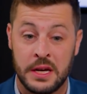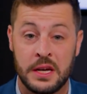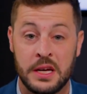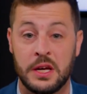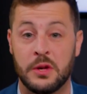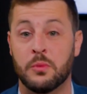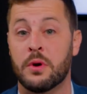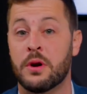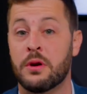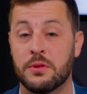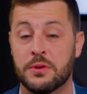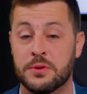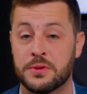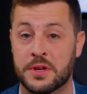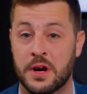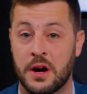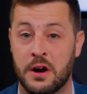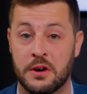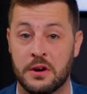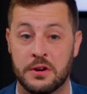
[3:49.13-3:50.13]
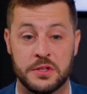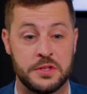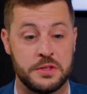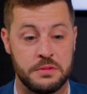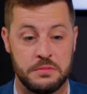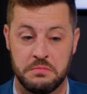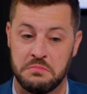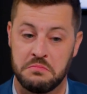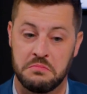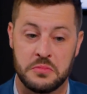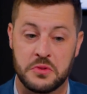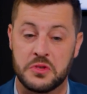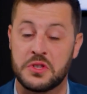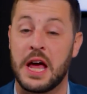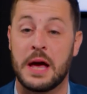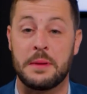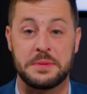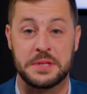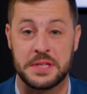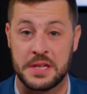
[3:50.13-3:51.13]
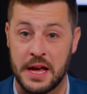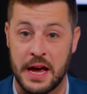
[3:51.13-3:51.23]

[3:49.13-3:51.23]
and one of those cards snaps in